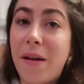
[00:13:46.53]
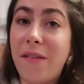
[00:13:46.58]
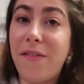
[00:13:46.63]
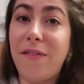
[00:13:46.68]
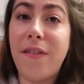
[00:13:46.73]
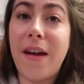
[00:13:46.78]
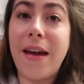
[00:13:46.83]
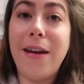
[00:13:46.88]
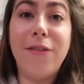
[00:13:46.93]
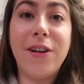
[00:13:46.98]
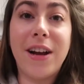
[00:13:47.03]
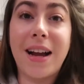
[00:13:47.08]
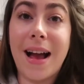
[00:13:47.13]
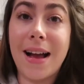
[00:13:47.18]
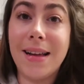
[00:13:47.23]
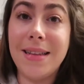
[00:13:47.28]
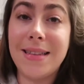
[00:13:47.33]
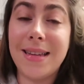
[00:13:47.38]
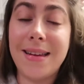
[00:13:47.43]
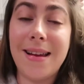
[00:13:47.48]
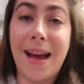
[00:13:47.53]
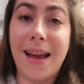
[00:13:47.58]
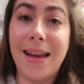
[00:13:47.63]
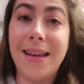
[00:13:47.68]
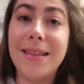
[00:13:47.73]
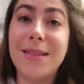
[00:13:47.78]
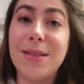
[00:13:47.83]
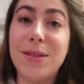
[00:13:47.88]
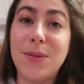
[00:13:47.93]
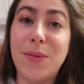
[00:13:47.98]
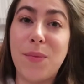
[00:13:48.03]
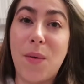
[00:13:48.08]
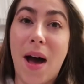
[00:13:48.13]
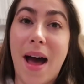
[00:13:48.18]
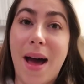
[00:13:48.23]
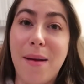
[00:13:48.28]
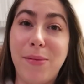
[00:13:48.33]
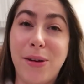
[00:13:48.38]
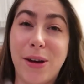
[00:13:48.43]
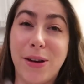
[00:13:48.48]
of my favorite kinds of nights
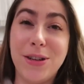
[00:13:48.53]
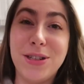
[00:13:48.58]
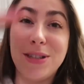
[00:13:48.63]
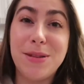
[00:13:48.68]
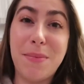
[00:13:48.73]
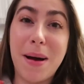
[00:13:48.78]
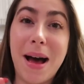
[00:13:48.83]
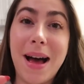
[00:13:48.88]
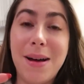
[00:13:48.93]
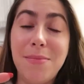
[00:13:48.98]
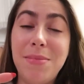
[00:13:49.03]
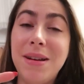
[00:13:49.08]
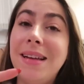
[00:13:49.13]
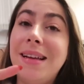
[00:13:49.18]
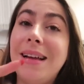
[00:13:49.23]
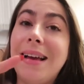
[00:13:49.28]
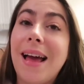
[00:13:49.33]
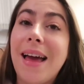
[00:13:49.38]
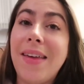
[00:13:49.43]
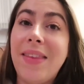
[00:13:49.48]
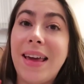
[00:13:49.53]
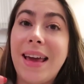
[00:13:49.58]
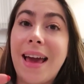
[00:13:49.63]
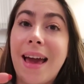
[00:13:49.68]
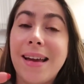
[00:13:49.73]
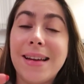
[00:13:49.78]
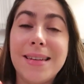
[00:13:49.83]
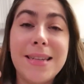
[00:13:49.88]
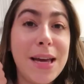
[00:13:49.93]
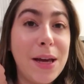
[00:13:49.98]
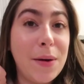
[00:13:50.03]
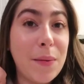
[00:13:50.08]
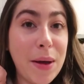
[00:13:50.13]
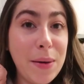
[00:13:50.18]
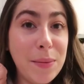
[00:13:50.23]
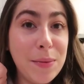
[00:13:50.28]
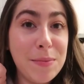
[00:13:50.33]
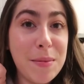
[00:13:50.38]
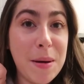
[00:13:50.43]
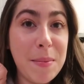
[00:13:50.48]
where I'm going to the pub and then getting a
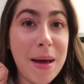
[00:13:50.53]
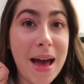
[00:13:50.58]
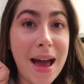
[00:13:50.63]
takeaway with my